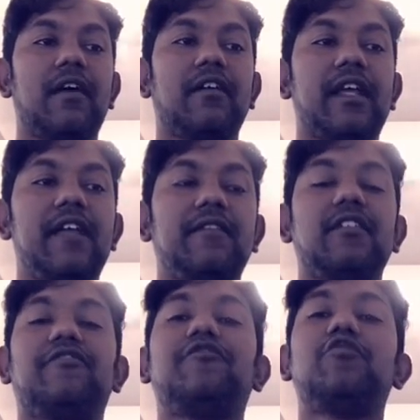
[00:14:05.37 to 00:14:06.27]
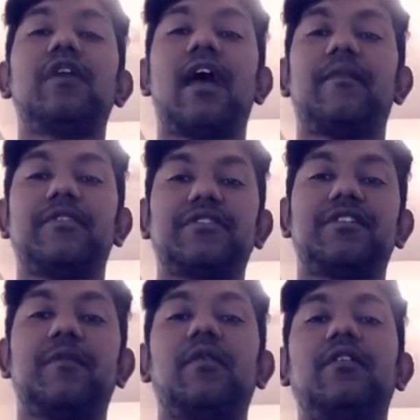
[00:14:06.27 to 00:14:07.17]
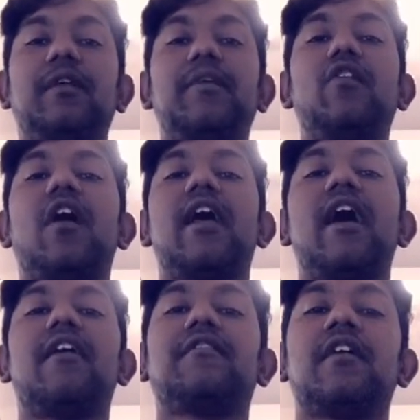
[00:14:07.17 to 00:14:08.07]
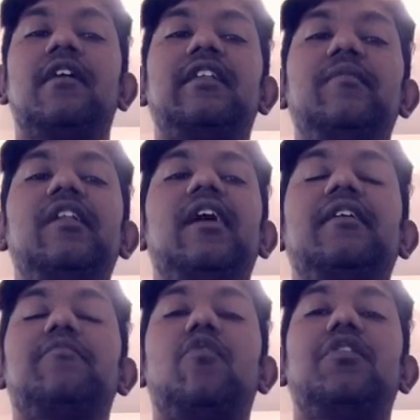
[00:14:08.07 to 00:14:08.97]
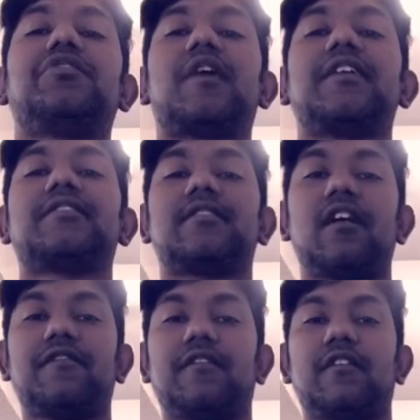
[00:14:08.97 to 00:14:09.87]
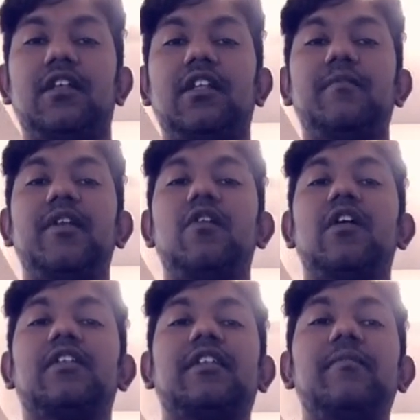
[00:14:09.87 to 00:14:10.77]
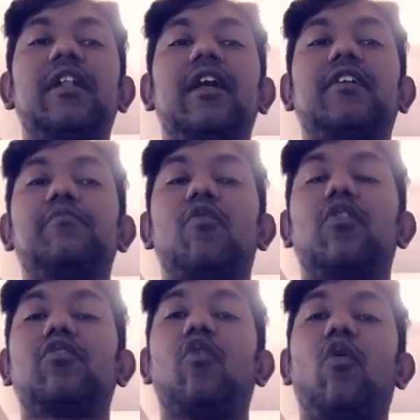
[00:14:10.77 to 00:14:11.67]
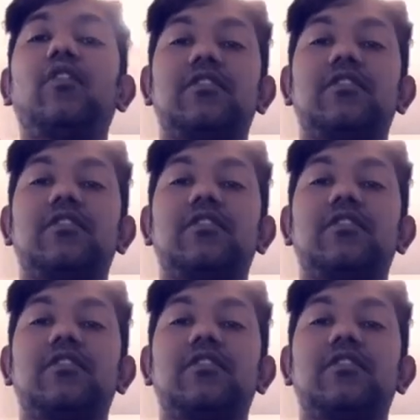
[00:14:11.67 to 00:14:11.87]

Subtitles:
Even the food habits, they may like more dry stuff. They may like more cold